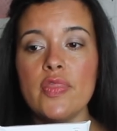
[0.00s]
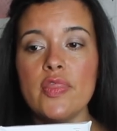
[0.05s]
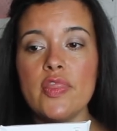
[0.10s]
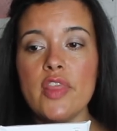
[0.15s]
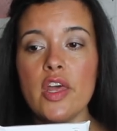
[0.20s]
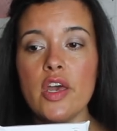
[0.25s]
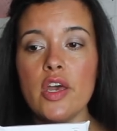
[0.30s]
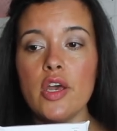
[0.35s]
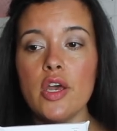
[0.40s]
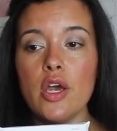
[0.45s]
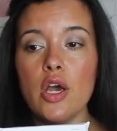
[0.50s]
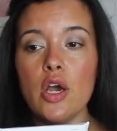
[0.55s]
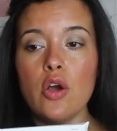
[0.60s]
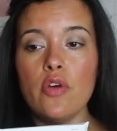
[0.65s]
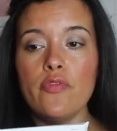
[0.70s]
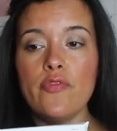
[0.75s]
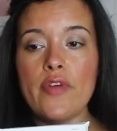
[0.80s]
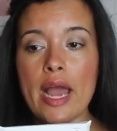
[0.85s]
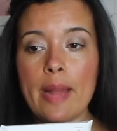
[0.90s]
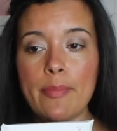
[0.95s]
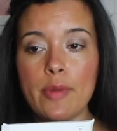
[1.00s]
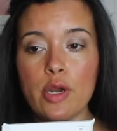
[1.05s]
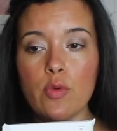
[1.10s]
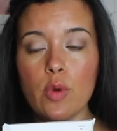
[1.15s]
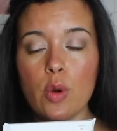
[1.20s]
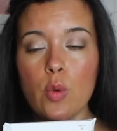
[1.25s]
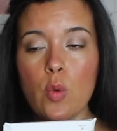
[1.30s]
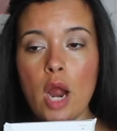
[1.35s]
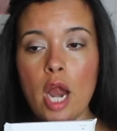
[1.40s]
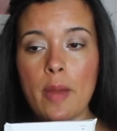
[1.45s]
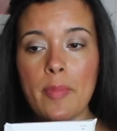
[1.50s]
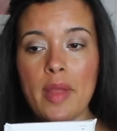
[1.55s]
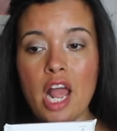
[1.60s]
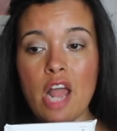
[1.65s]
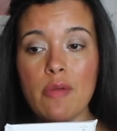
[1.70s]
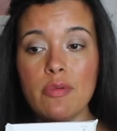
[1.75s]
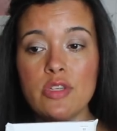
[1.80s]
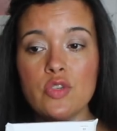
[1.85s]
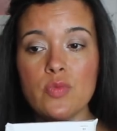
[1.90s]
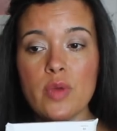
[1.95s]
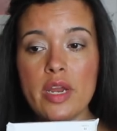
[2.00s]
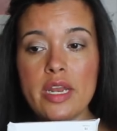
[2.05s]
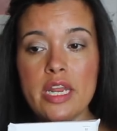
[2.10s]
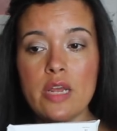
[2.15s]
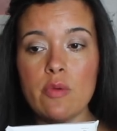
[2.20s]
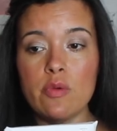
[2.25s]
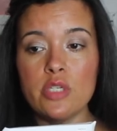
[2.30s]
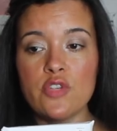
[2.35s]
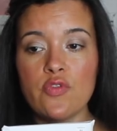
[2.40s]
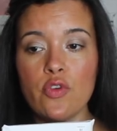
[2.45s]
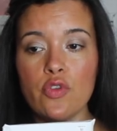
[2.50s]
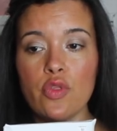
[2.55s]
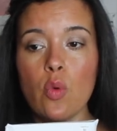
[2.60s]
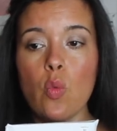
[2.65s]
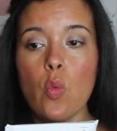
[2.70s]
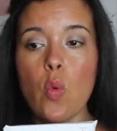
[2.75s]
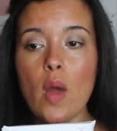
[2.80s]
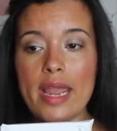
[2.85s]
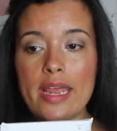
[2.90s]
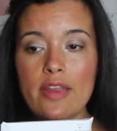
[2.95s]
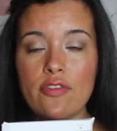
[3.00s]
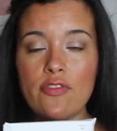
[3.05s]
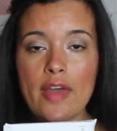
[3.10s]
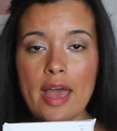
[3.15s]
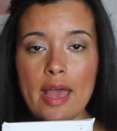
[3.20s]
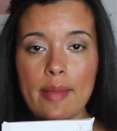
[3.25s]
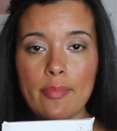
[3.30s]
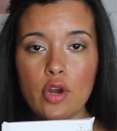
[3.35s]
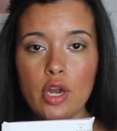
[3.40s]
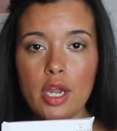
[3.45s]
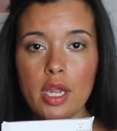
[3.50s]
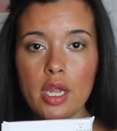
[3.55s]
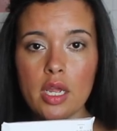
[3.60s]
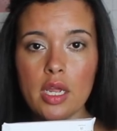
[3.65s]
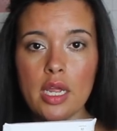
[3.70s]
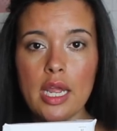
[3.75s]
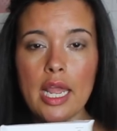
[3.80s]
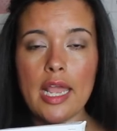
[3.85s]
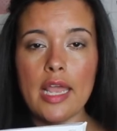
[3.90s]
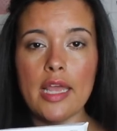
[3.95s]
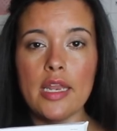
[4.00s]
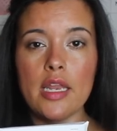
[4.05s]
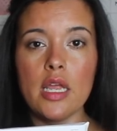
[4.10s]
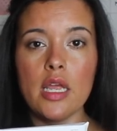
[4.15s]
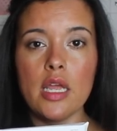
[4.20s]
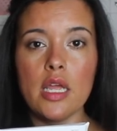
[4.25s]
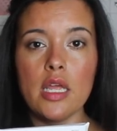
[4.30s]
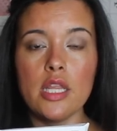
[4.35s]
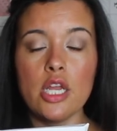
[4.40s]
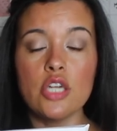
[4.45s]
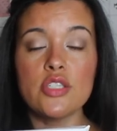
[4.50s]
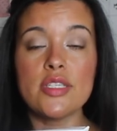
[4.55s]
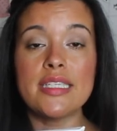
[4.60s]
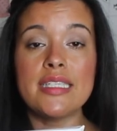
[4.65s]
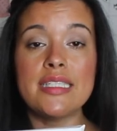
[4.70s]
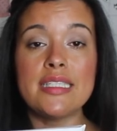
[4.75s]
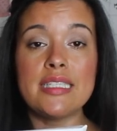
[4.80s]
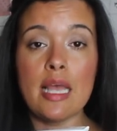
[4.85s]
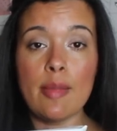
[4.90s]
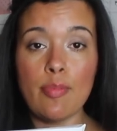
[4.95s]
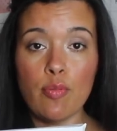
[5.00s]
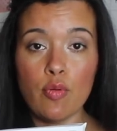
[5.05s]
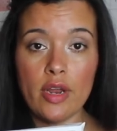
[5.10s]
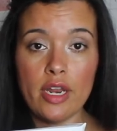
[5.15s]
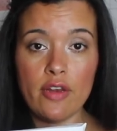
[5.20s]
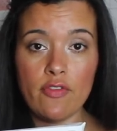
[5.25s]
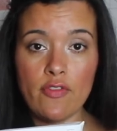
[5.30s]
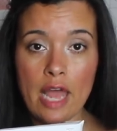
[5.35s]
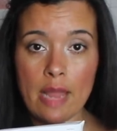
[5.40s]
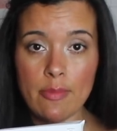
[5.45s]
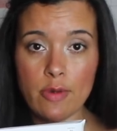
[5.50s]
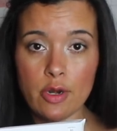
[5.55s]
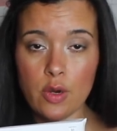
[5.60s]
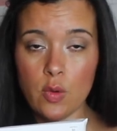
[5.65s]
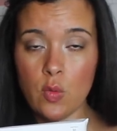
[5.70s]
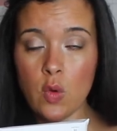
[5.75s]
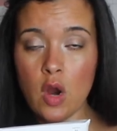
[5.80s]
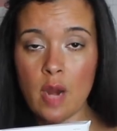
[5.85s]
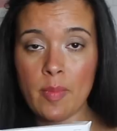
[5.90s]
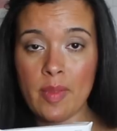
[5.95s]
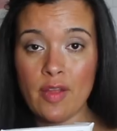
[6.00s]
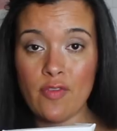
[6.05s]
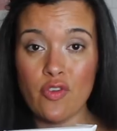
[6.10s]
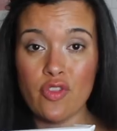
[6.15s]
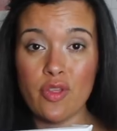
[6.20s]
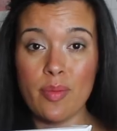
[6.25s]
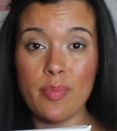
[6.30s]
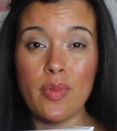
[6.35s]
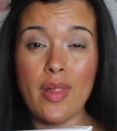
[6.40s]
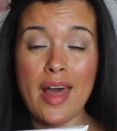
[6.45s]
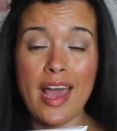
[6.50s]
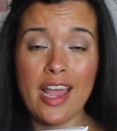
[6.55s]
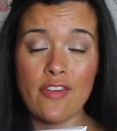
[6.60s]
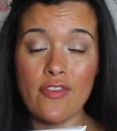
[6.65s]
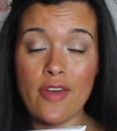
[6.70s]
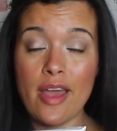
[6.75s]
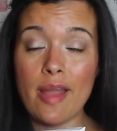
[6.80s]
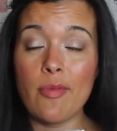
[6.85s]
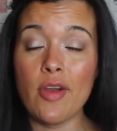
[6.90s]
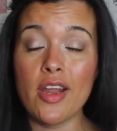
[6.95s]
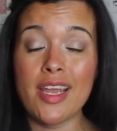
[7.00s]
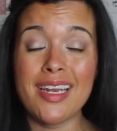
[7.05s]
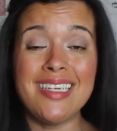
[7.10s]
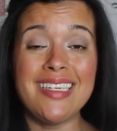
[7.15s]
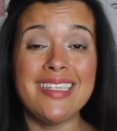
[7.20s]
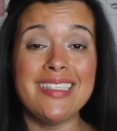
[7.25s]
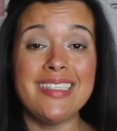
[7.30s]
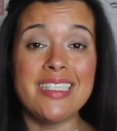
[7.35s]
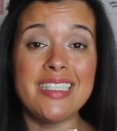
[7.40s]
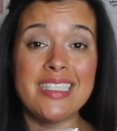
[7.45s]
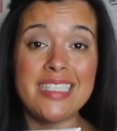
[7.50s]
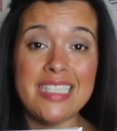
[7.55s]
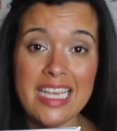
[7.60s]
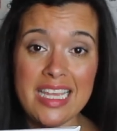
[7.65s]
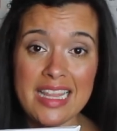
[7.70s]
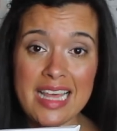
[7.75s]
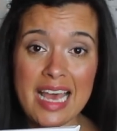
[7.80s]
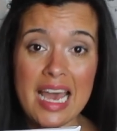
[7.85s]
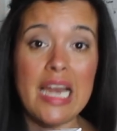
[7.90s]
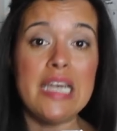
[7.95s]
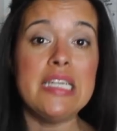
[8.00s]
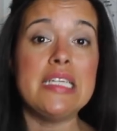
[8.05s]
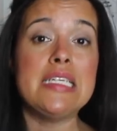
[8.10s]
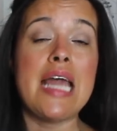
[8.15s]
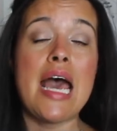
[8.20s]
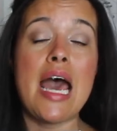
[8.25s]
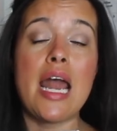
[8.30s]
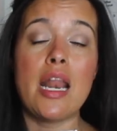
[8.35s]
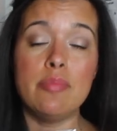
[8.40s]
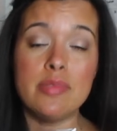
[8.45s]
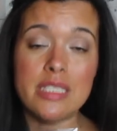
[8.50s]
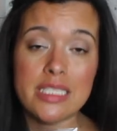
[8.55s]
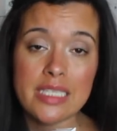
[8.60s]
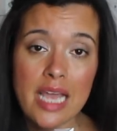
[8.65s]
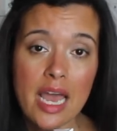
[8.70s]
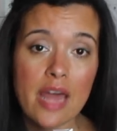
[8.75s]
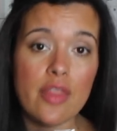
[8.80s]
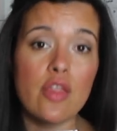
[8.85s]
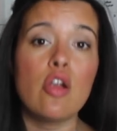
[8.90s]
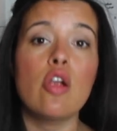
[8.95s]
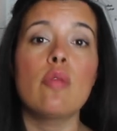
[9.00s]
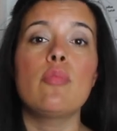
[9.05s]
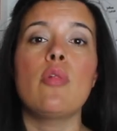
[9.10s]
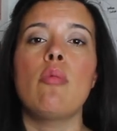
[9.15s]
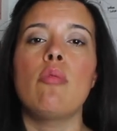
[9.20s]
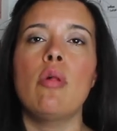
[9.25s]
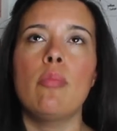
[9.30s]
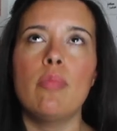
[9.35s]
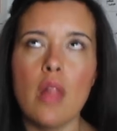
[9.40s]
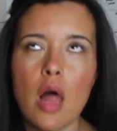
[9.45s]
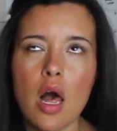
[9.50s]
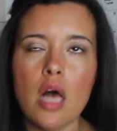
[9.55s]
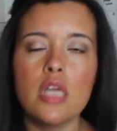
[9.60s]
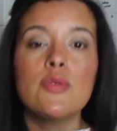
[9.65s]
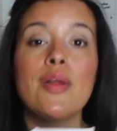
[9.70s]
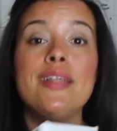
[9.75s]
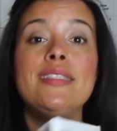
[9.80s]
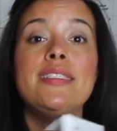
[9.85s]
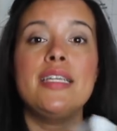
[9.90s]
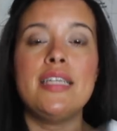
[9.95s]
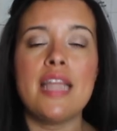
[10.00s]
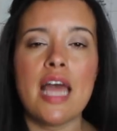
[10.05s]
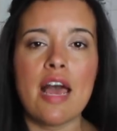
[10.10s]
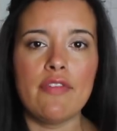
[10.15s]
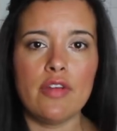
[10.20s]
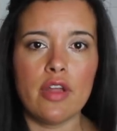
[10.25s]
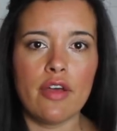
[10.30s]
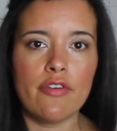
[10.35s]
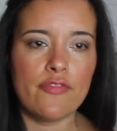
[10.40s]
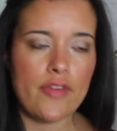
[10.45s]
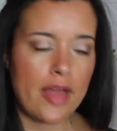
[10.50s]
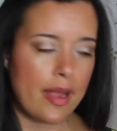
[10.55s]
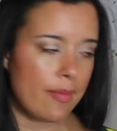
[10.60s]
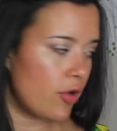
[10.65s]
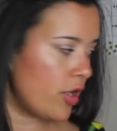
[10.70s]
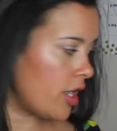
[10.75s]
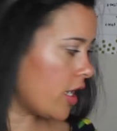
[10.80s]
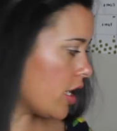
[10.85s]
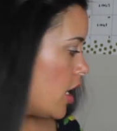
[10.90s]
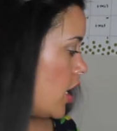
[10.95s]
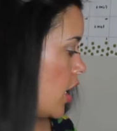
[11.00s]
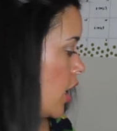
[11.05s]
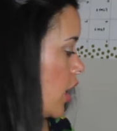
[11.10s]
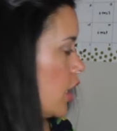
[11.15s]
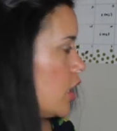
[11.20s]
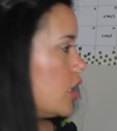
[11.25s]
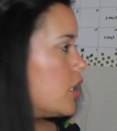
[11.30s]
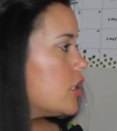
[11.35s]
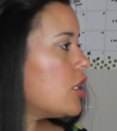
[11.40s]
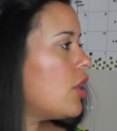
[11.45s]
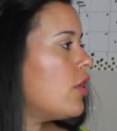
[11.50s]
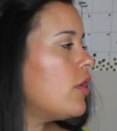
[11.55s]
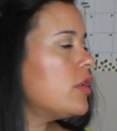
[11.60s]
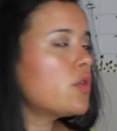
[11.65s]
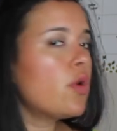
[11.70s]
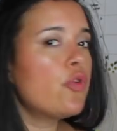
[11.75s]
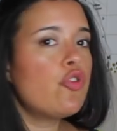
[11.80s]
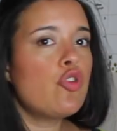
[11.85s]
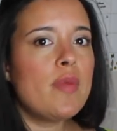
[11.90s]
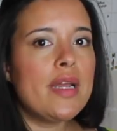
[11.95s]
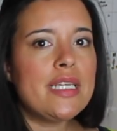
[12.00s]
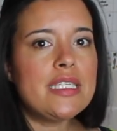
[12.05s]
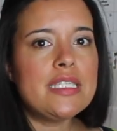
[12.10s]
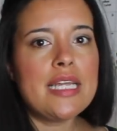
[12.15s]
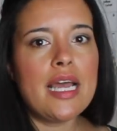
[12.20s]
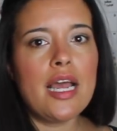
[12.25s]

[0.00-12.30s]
the fabric requirement I was reading was for the white fabric, and there's a separate fabric requirement for the black fabric, and I didn't see that. I didn't add them together, blah, blah, blah. So I didn't have enough fabric. So I was going through my